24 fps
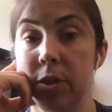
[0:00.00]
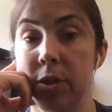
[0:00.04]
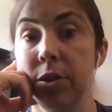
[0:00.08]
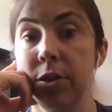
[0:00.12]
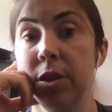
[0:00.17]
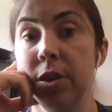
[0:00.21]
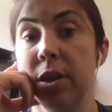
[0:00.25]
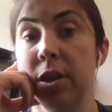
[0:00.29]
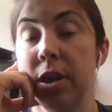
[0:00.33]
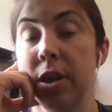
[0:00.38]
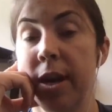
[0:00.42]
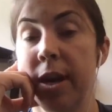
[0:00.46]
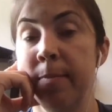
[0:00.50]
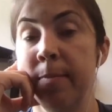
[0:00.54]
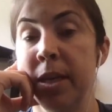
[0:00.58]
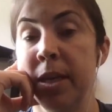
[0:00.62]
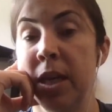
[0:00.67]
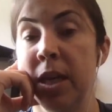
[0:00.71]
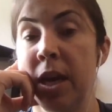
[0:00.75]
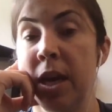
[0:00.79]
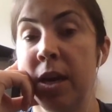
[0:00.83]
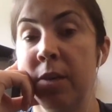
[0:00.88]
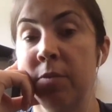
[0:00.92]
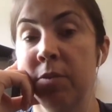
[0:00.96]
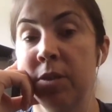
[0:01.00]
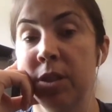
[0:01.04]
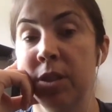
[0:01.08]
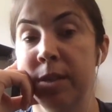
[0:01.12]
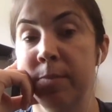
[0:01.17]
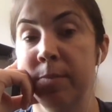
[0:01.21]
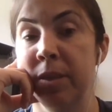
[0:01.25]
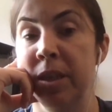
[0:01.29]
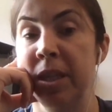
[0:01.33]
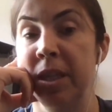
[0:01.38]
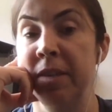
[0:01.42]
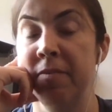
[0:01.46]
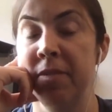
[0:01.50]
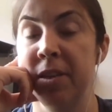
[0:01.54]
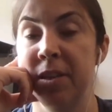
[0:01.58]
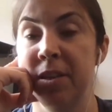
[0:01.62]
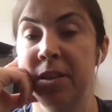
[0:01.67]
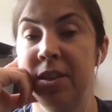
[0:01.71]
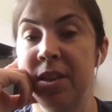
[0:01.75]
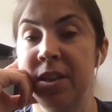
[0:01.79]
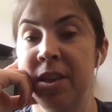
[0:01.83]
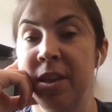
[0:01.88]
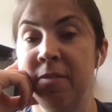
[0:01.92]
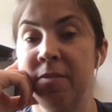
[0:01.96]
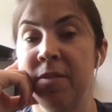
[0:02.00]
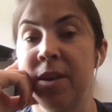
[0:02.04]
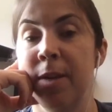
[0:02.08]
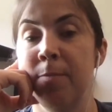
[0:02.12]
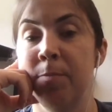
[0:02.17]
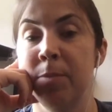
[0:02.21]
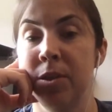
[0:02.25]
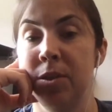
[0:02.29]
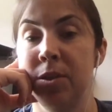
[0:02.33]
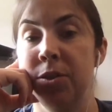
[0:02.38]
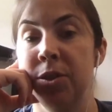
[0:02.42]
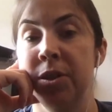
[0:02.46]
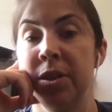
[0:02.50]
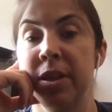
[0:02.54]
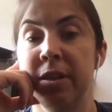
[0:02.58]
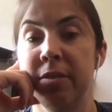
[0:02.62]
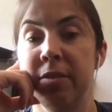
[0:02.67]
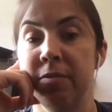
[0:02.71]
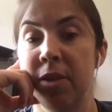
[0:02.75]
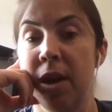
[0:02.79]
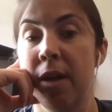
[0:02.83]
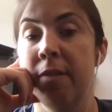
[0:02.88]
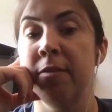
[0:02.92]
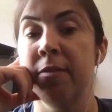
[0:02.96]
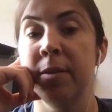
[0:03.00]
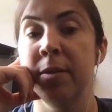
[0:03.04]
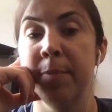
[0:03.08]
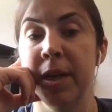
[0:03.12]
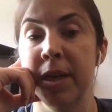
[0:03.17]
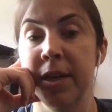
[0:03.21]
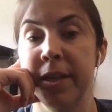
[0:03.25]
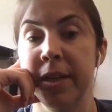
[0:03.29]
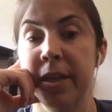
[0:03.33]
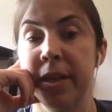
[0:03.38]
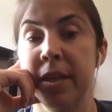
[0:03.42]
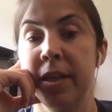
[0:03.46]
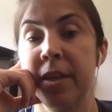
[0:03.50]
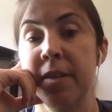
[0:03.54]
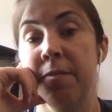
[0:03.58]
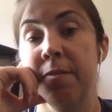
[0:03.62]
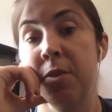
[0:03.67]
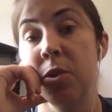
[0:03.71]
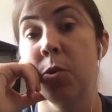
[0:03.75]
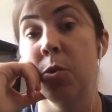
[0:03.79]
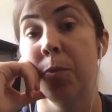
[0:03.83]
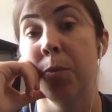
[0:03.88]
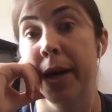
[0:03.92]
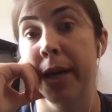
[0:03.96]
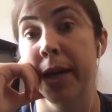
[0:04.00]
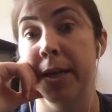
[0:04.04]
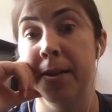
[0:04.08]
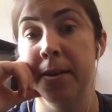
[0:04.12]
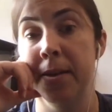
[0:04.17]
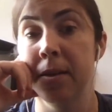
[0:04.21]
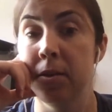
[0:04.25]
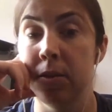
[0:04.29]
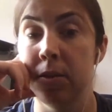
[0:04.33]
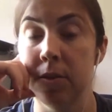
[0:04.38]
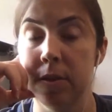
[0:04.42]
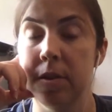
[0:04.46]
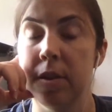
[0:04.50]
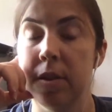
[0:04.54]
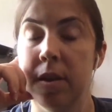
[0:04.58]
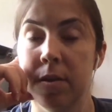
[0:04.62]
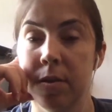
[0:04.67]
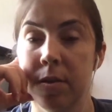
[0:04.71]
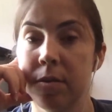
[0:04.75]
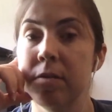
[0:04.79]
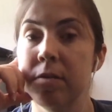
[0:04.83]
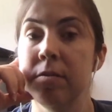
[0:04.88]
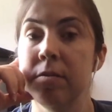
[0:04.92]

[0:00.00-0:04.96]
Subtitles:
sure. I mean, I really believe there's enough opportunity for everybody if you want it. So